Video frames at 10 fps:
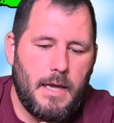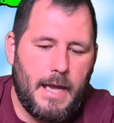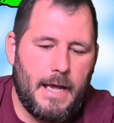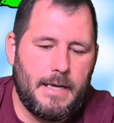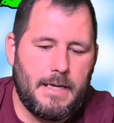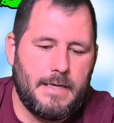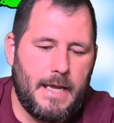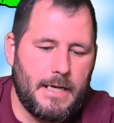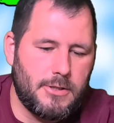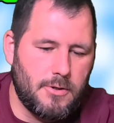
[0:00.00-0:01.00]
and
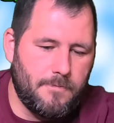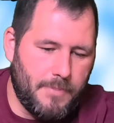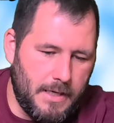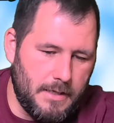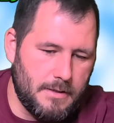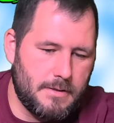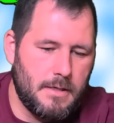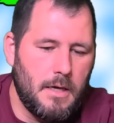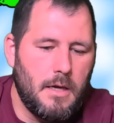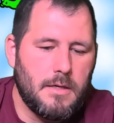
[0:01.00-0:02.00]
endangered bees.
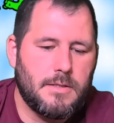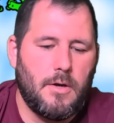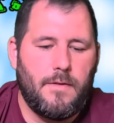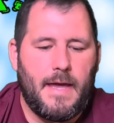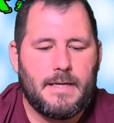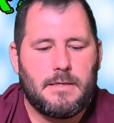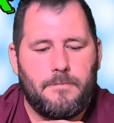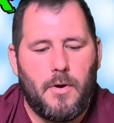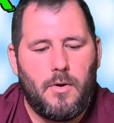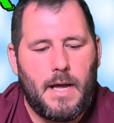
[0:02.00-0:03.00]
So that's a
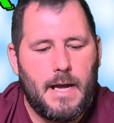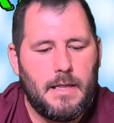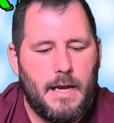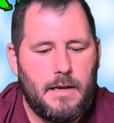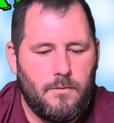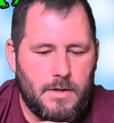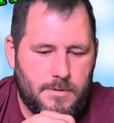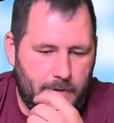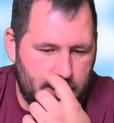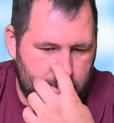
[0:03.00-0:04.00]
bold highlight,
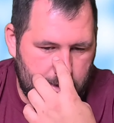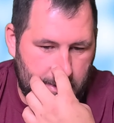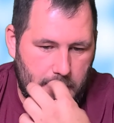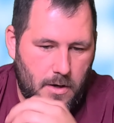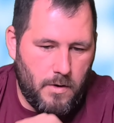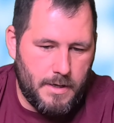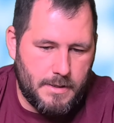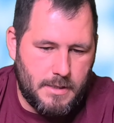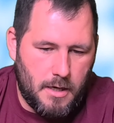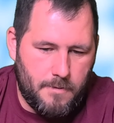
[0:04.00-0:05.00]
which basically is going to go on to
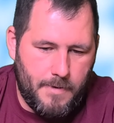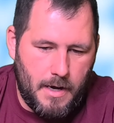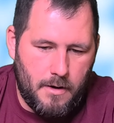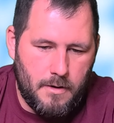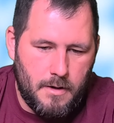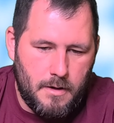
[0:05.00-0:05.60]
talk about